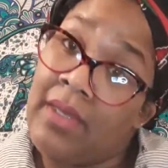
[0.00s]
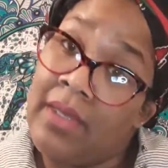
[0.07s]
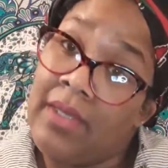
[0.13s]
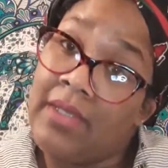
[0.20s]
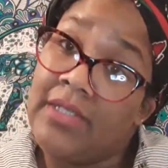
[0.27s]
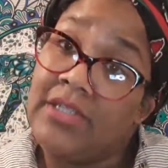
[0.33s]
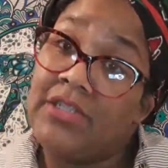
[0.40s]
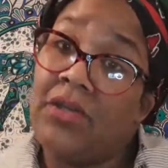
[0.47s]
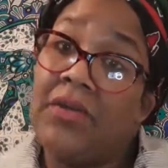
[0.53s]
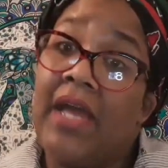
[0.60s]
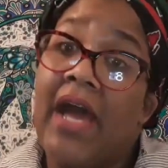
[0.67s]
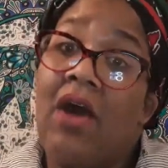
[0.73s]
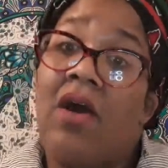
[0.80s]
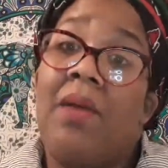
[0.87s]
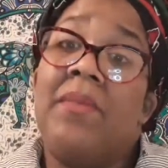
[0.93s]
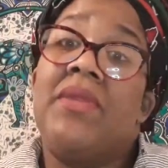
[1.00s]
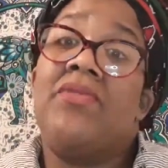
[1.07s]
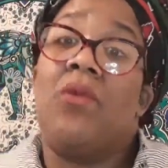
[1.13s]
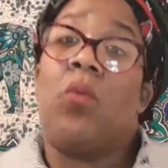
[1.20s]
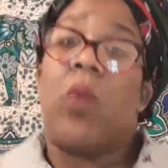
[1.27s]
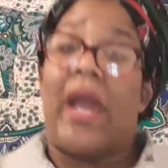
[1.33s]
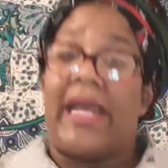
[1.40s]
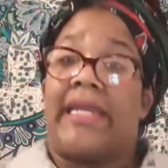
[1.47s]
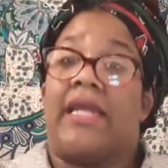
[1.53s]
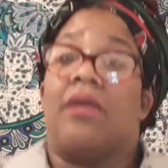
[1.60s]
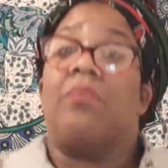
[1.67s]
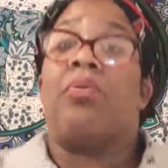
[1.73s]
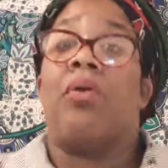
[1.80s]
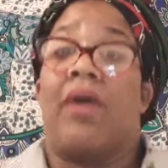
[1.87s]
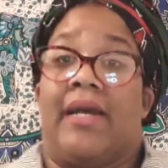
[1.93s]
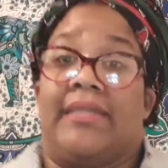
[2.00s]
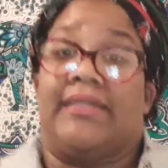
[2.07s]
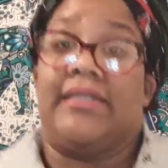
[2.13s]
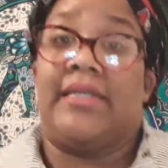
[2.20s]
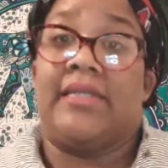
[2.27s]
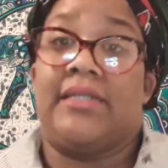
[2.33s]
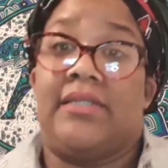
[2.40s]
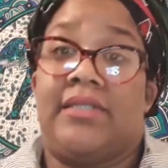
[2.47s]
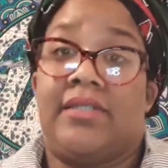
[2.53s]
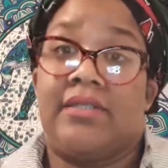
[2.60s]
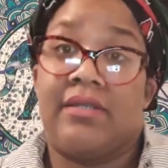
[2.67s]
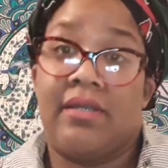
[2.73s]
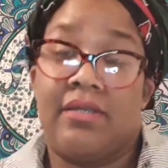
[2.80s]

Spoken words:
So now I'm in the waiting process.